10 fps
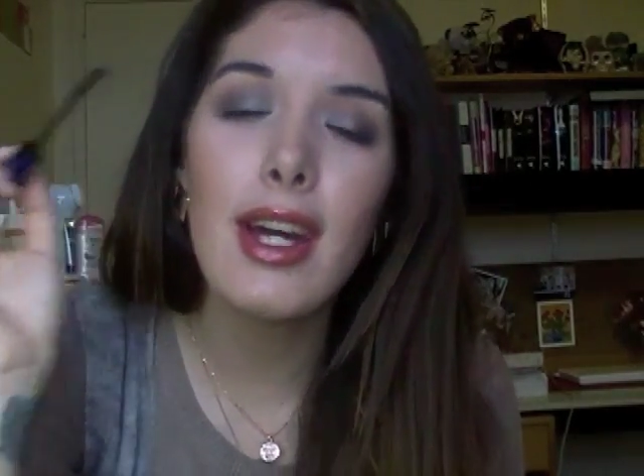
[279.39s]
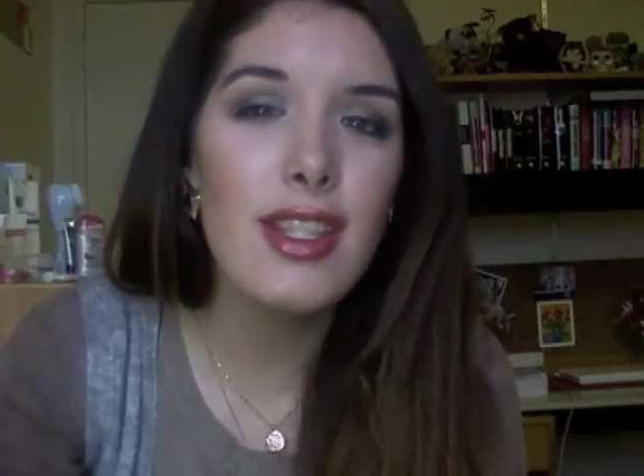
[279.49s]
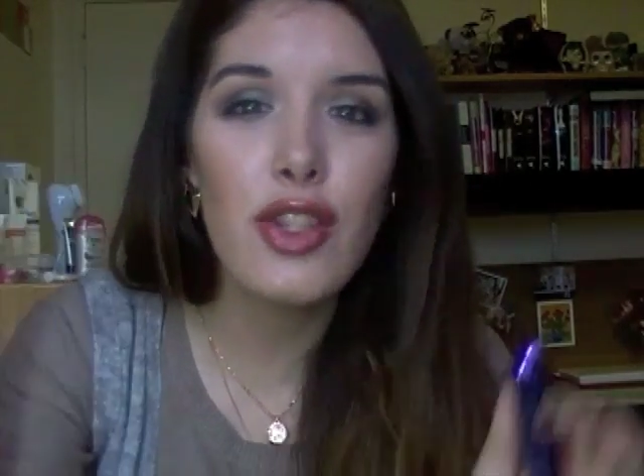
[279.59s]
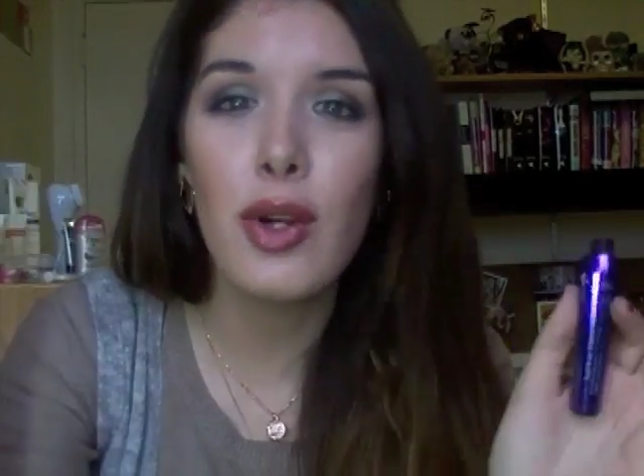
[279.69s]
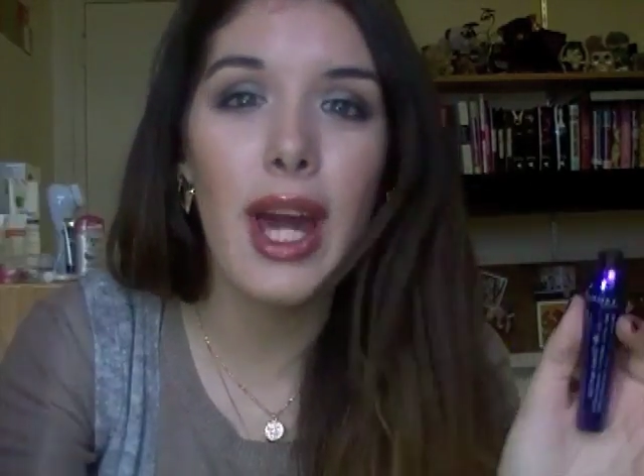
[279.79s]

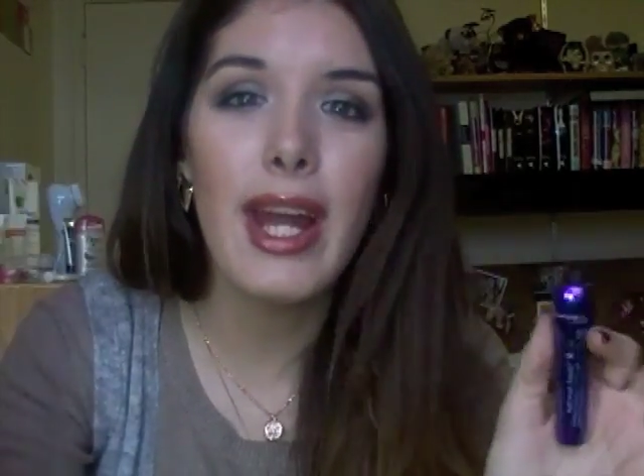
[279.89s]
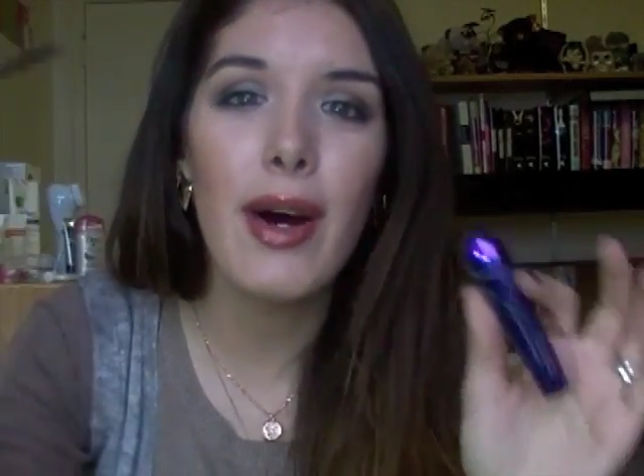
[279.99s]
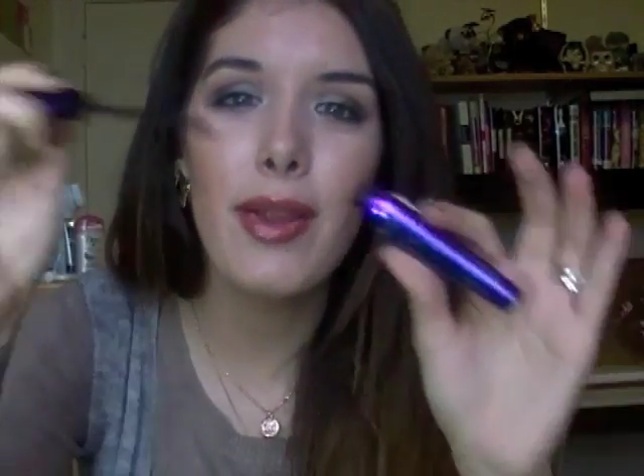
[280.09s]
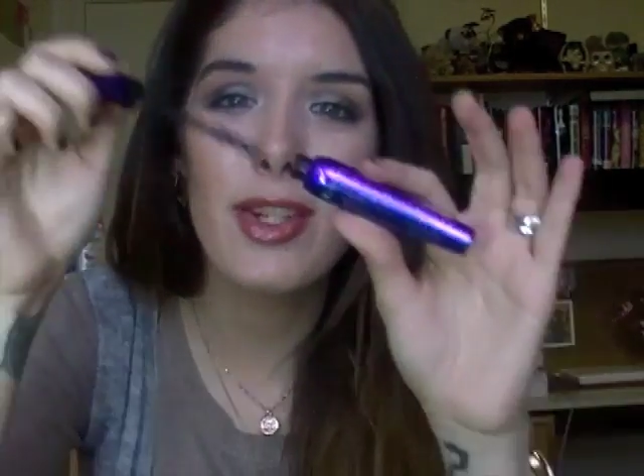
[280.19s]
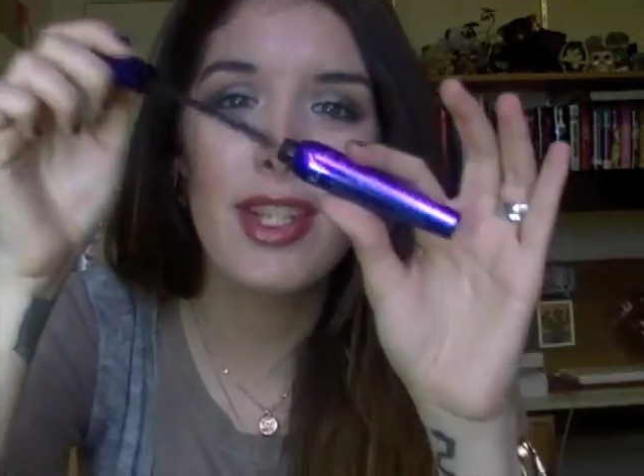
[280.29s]
it's dried
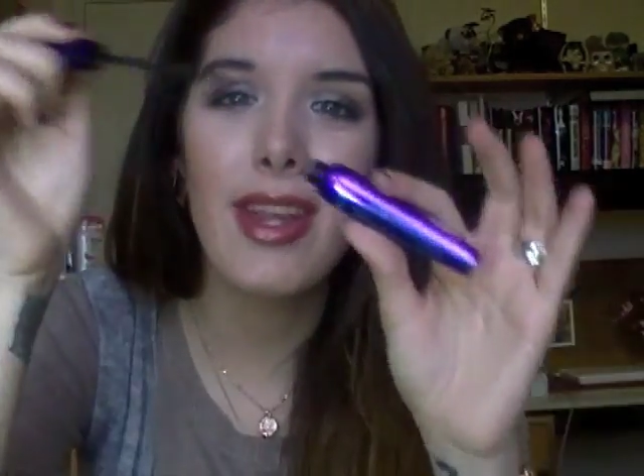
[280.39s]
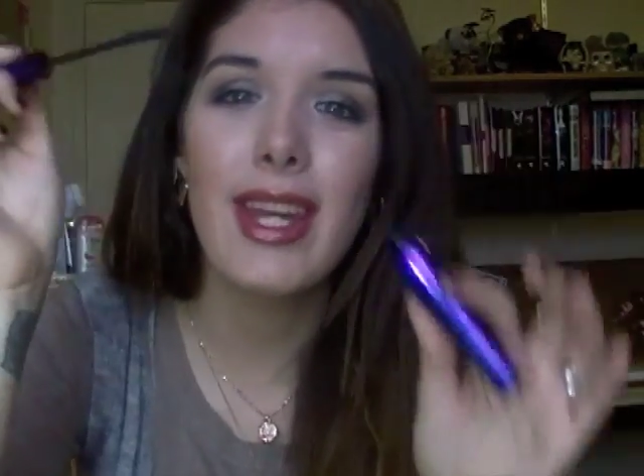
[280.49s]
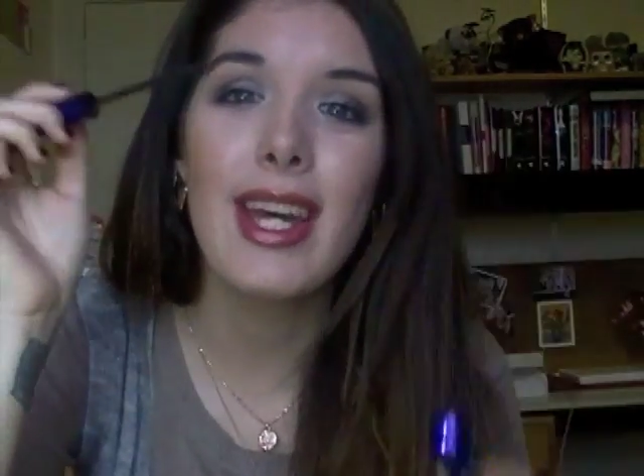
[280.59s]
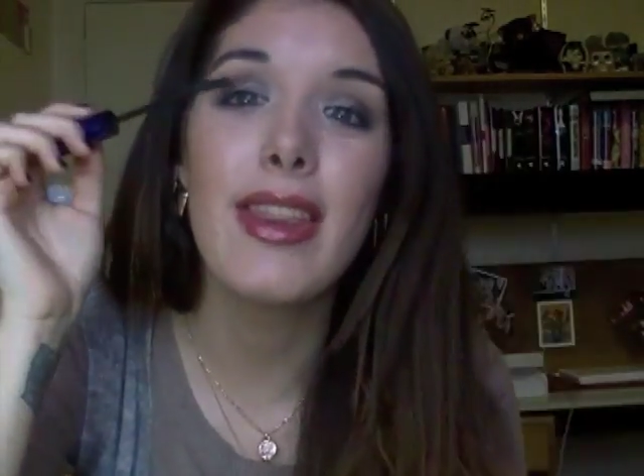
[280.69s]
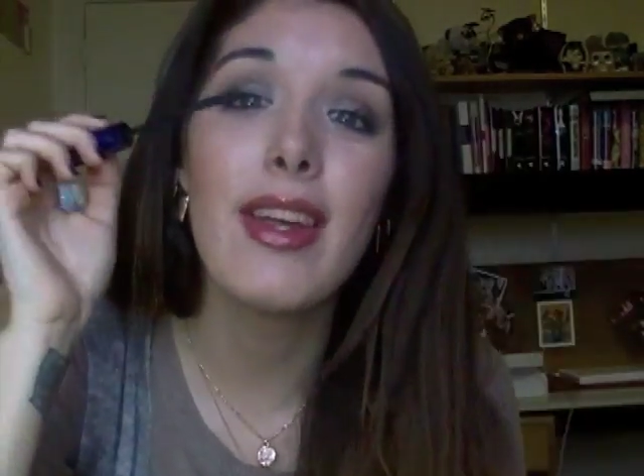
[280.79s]
out, there's
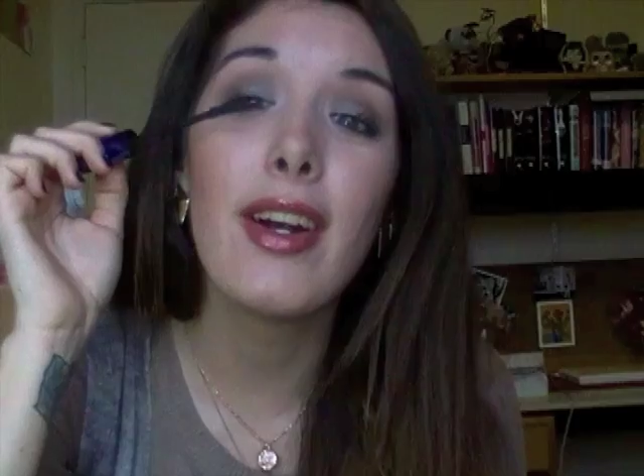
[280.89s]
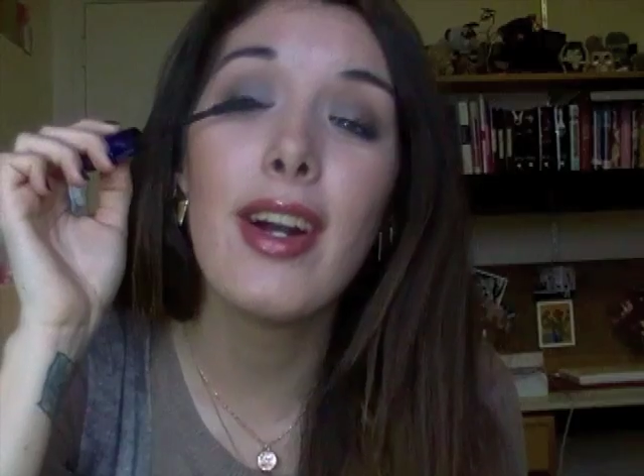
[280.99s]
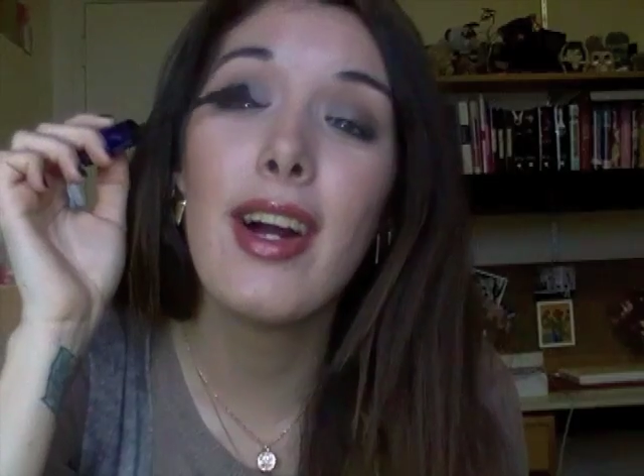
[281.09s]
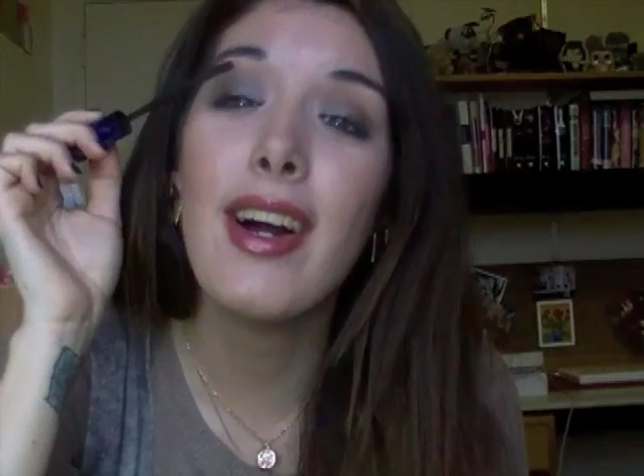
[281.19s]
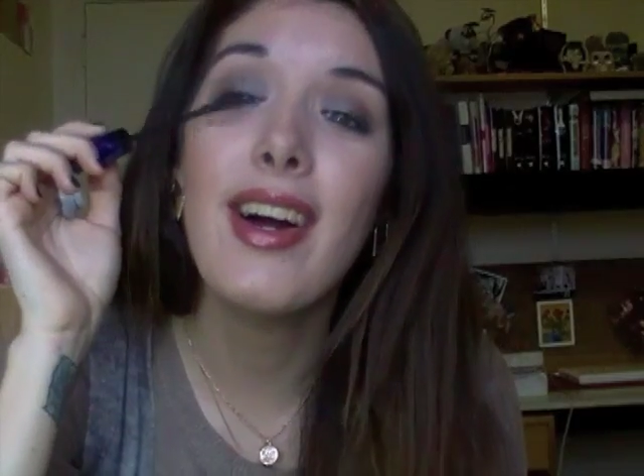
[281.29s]
nothing in
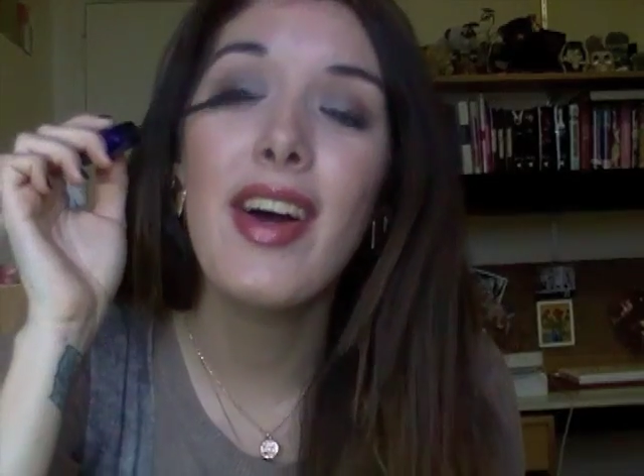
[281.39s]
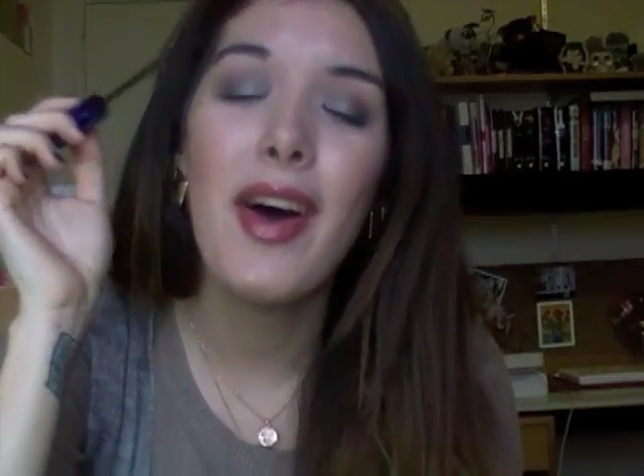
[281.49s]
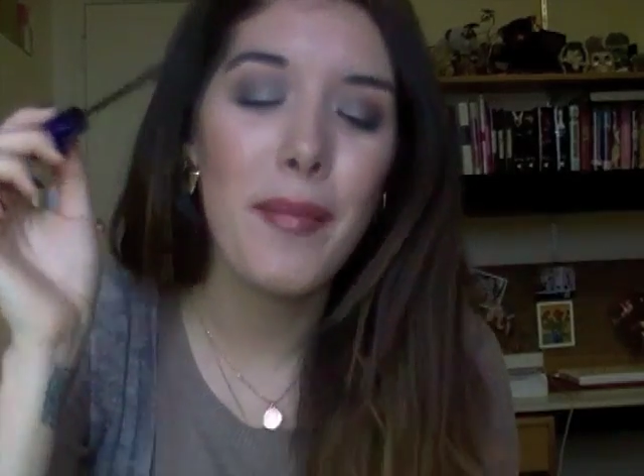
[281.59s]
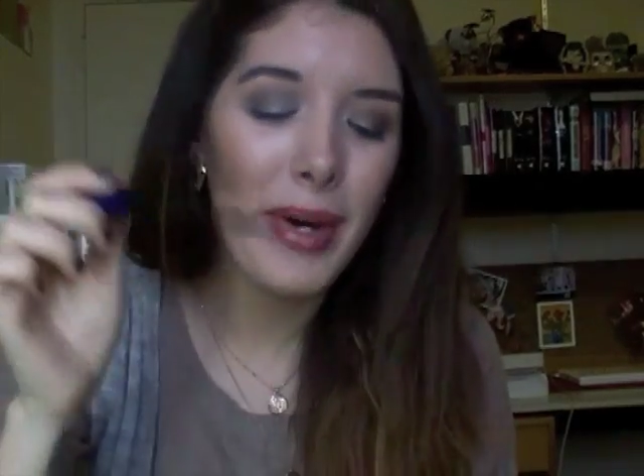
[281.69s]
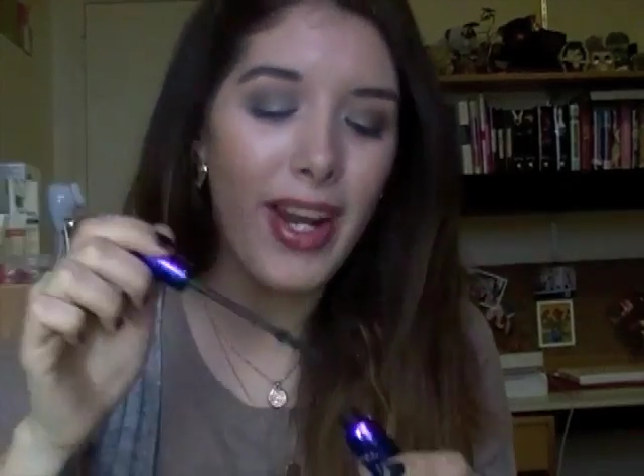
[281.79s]
there.
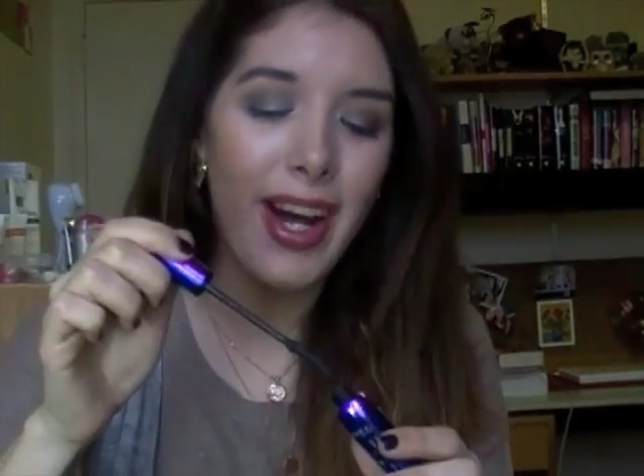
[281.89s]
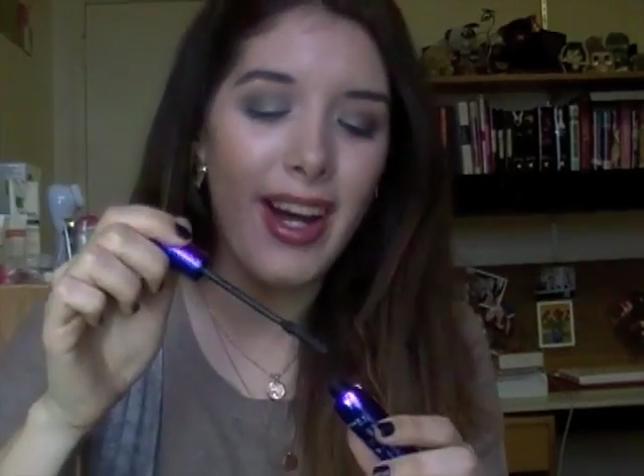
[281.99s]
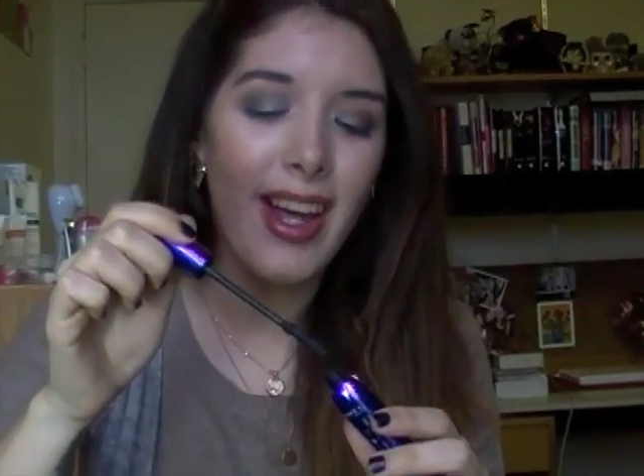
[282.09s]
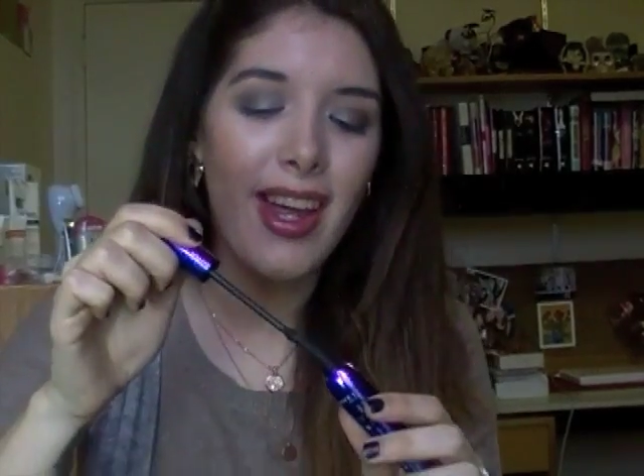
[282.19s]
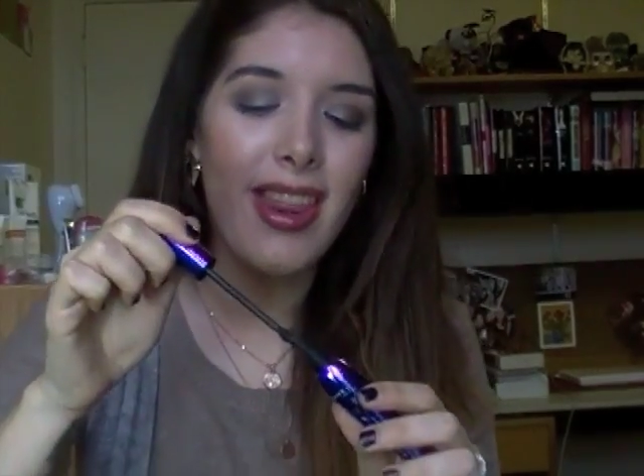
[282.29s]
But